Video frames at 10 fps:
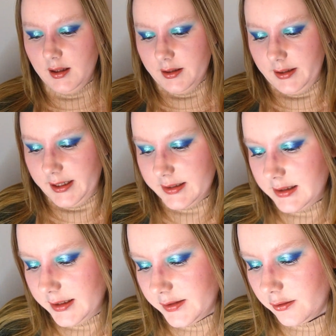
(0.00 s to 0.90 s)
Next,
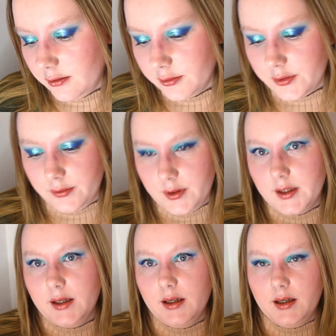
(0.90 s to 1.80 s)
let's go to
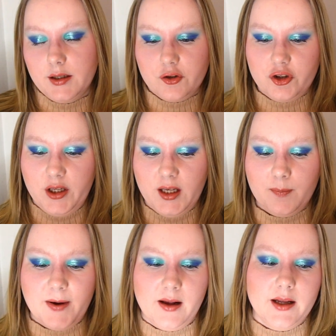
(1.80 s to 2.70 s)
the
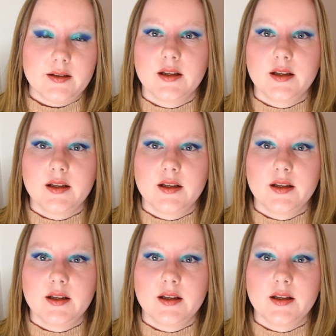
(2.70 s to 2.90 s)
cheek palette,